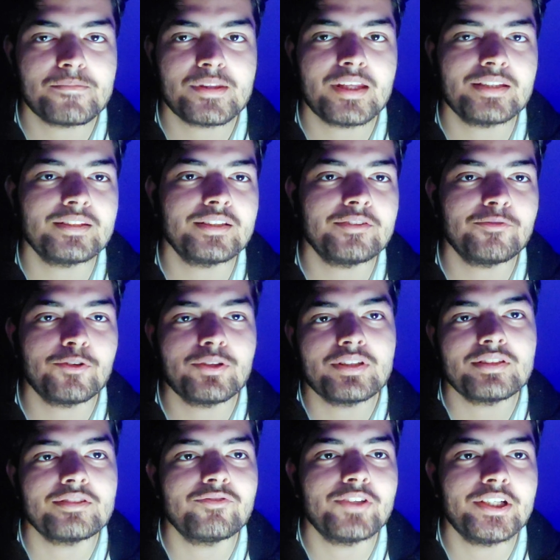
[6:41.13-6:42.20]
that's it for
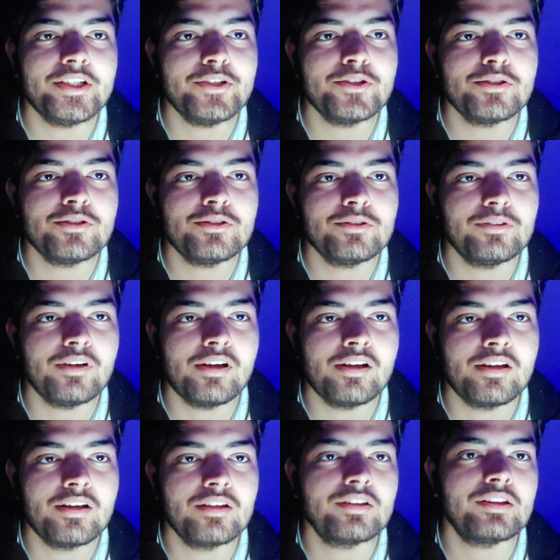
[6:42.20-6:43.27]
this video.
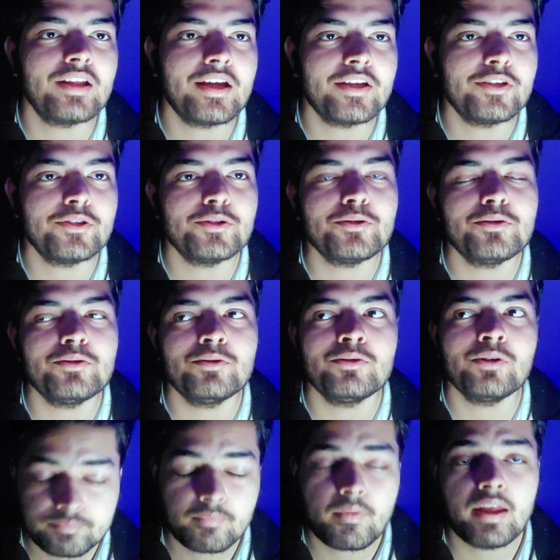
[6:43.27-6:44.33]
Thank you.
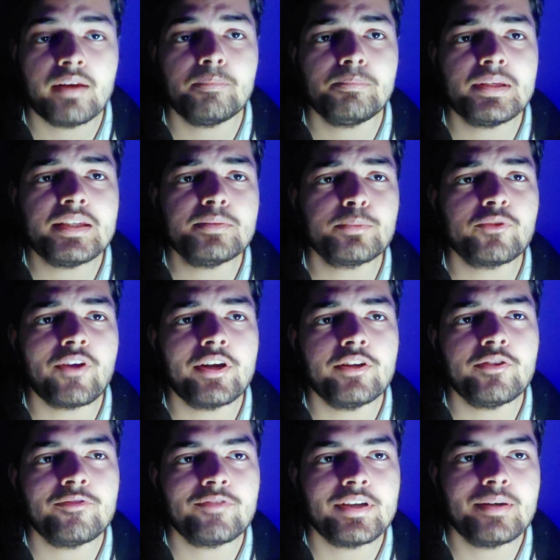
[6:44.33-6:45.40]
And please
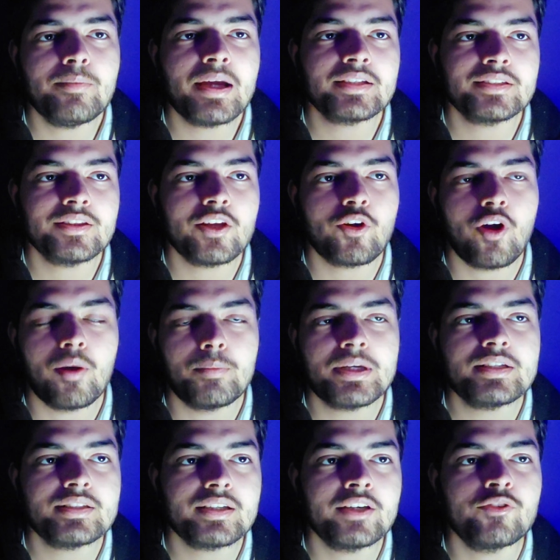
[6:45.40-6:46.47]
provide your feedbacks in the
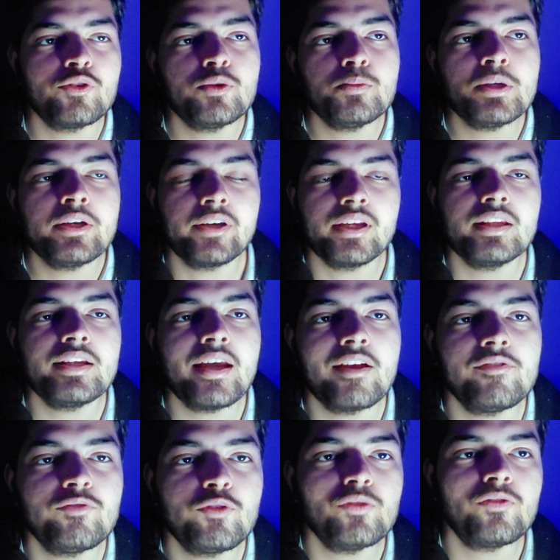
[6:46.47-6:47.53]
comments. It would be really
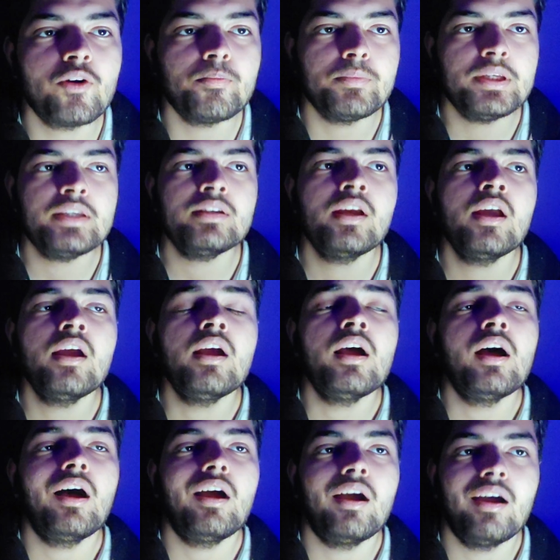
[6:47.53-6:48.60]
helpful for me.
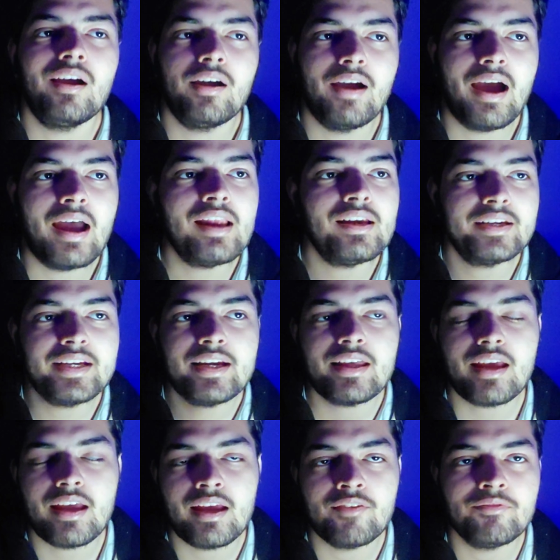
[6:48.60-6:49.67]
I'll read
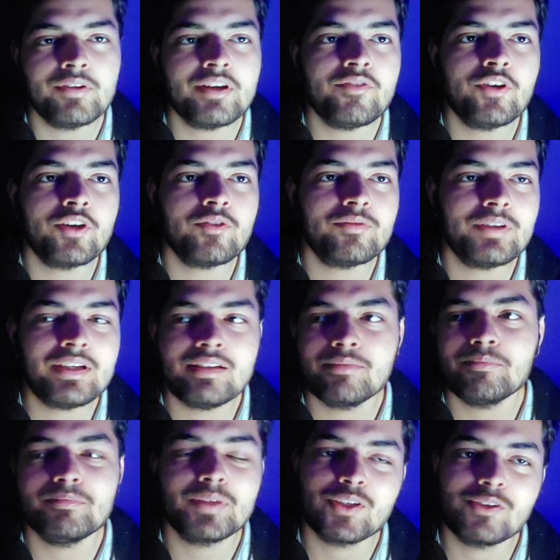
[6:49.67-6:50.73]
every one of
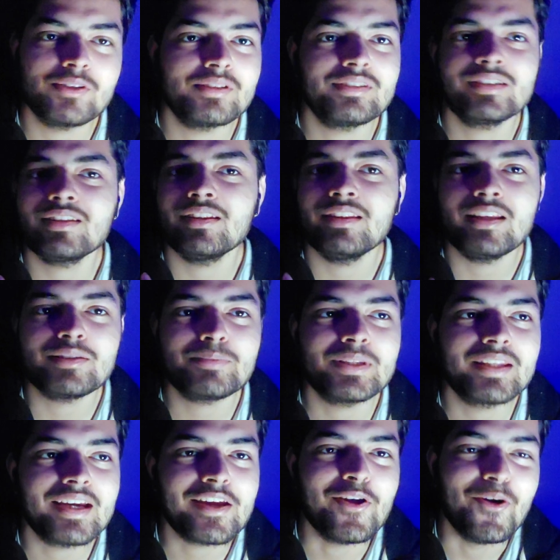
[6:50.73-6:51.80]
it because this one
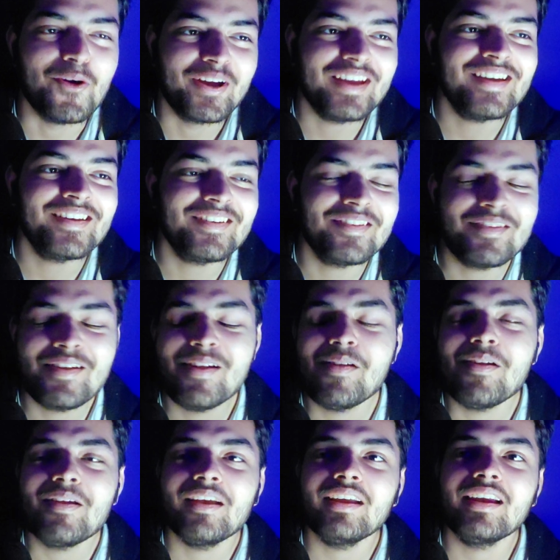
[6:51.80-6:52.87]
is okay.
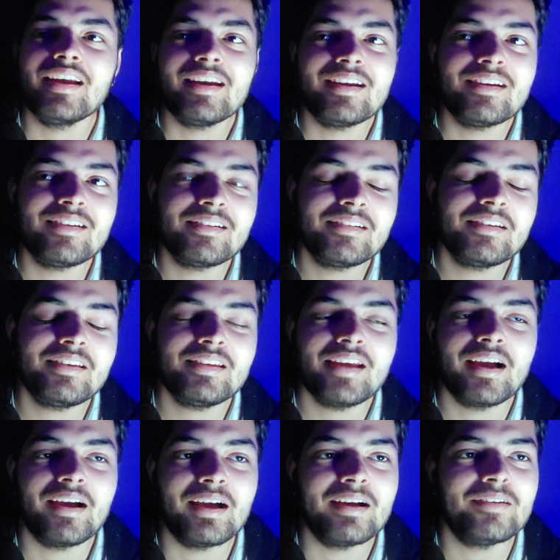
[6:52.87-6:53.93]
And
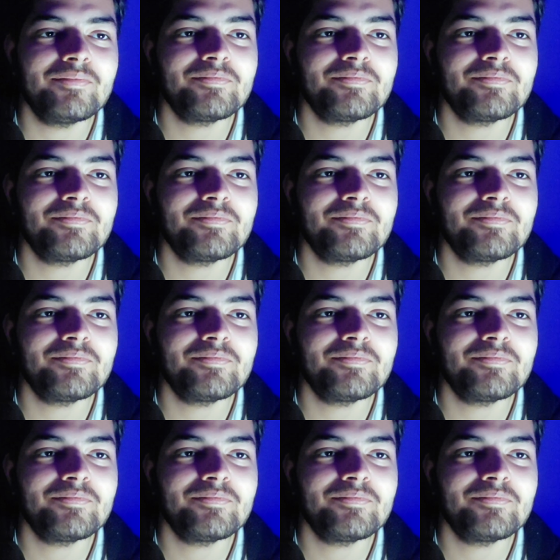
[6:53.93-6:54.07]
yeah,